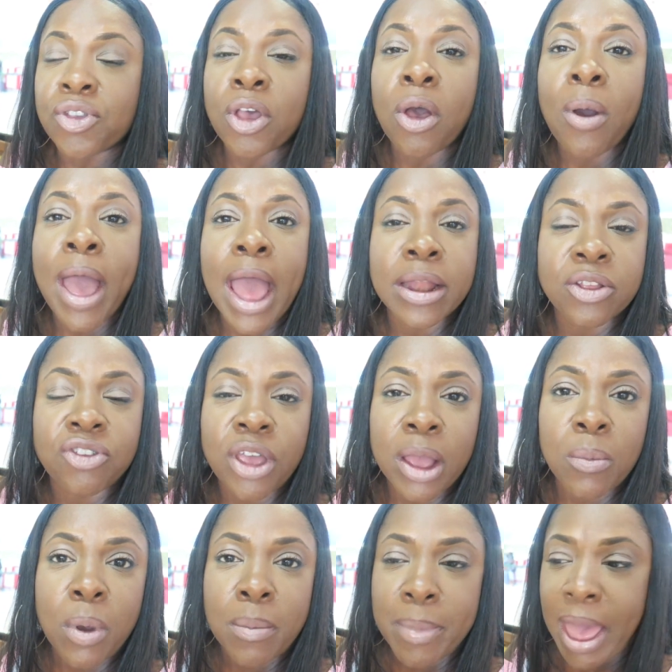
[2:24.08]
So I had to check
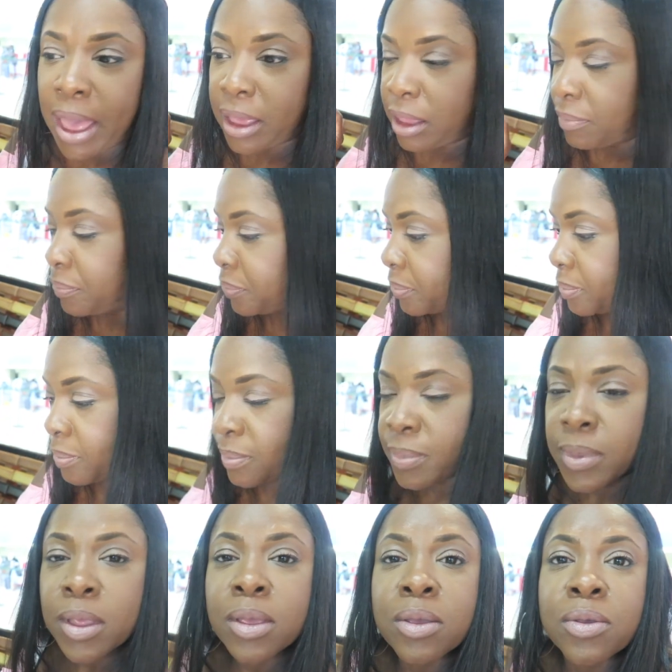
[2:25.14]
one bag in.
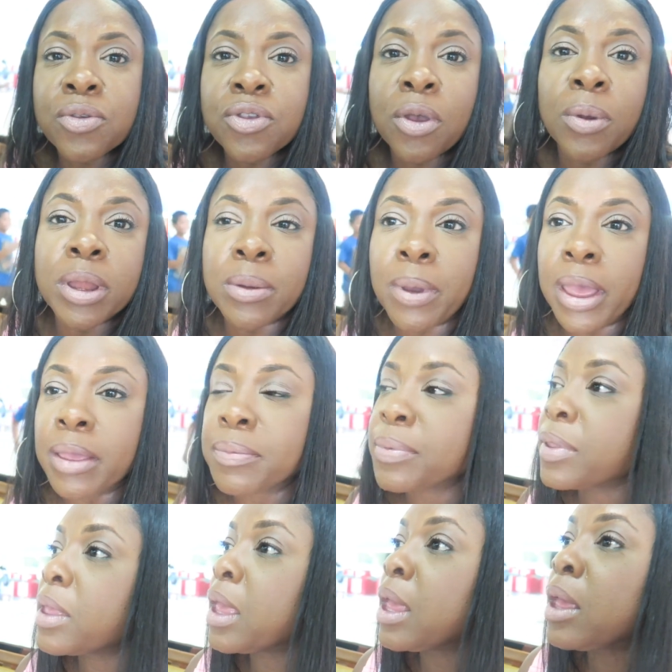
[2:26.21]
So anyway,
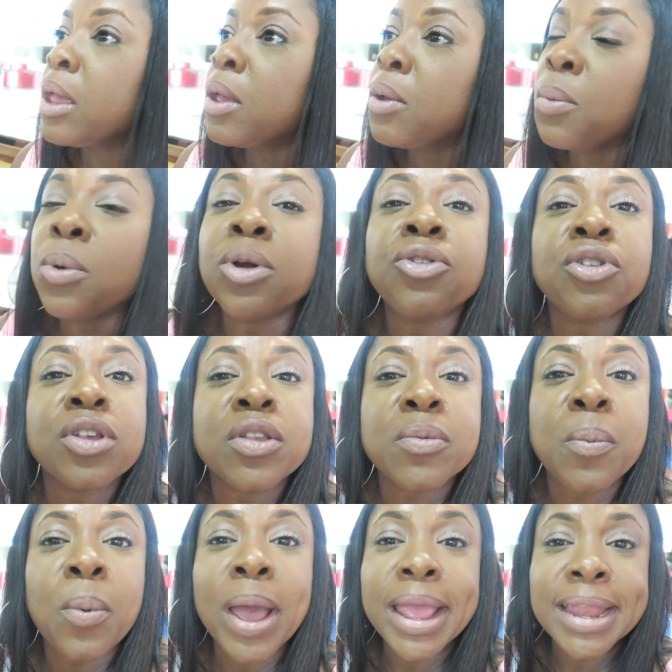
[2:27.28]
we're just
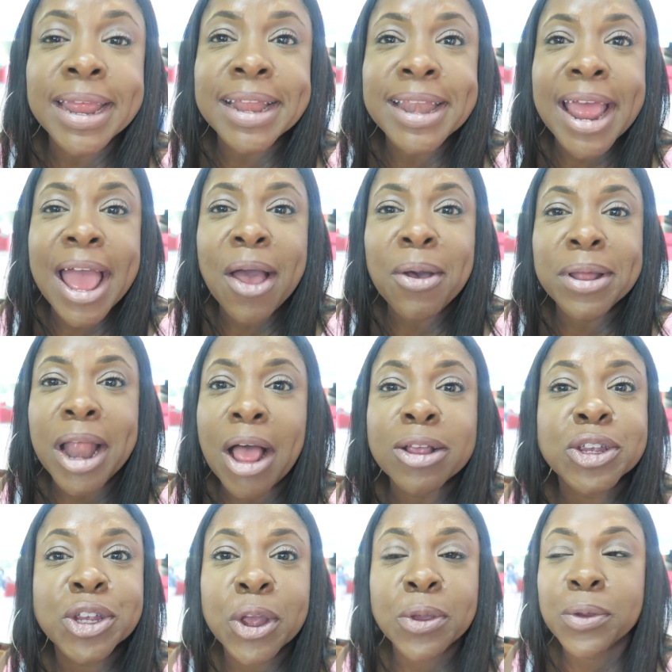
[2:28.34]
waiting now, and
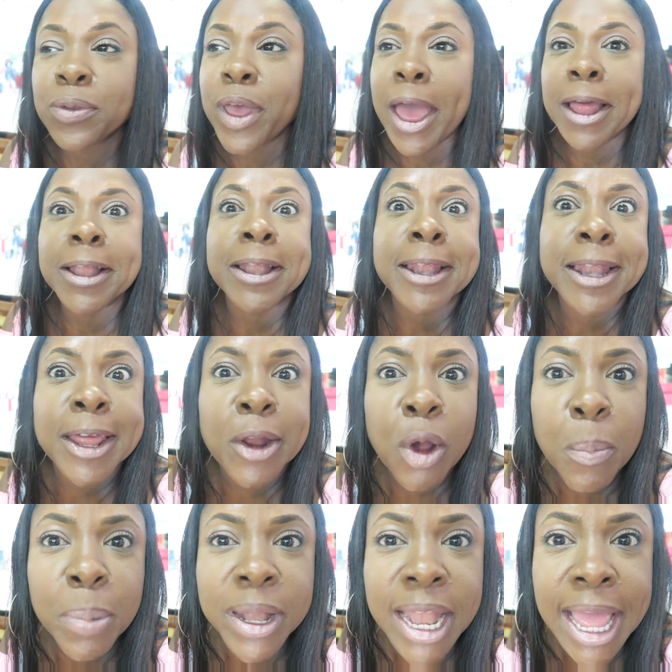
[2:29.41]
I'll show you that
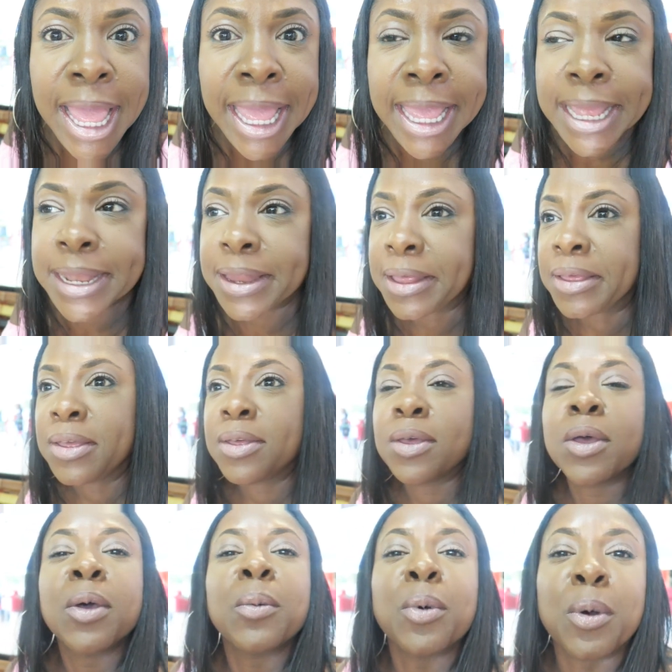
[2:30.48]
little plane
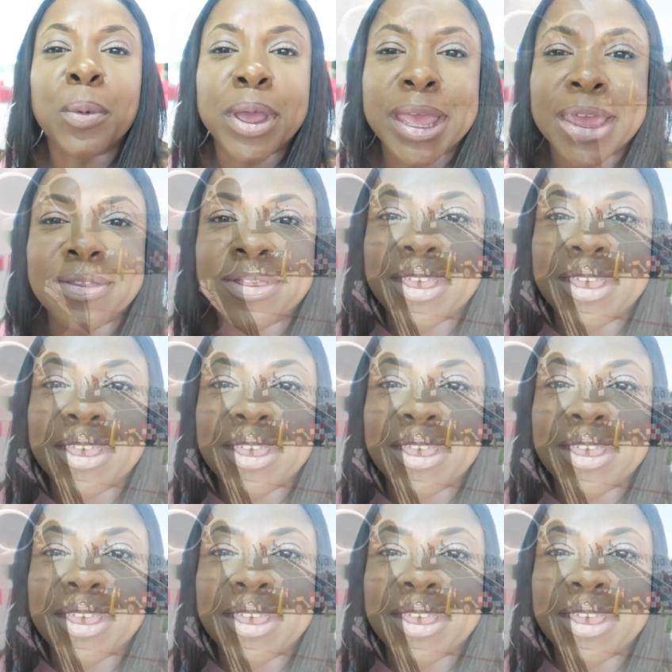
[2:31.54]
when we get